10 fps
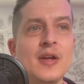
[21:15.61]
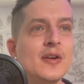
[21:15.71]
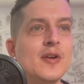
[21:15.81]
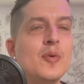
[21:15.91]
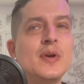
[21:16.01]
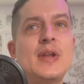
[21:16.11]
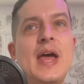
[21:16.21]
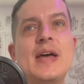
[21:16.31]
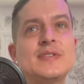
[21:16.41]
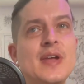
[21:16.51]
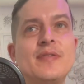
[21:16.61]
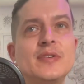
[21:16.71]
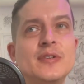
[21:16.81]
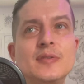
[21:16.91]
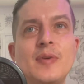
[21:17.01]
No one has
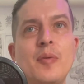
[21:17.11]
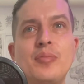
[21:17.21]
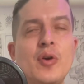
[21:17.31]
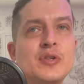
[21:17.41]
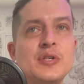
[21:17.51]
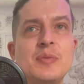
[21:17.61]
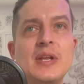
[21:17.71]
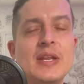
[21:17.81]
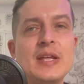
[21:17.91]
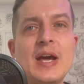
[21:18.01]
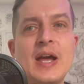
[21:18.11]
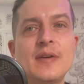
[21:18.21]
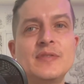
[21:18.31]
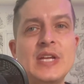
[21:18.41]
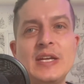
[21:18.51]
ever approached me in any kind
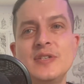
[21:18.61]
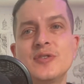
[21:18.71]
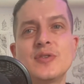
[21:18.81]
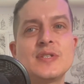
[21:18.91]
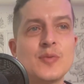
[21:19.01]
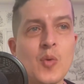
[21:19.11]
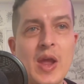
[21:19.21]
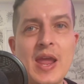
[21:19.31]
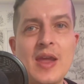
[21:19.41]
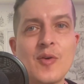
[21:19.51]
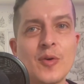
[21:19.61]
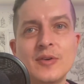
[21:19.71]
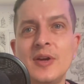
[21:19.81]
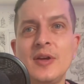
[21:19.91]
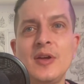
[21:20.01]
of dangerous way or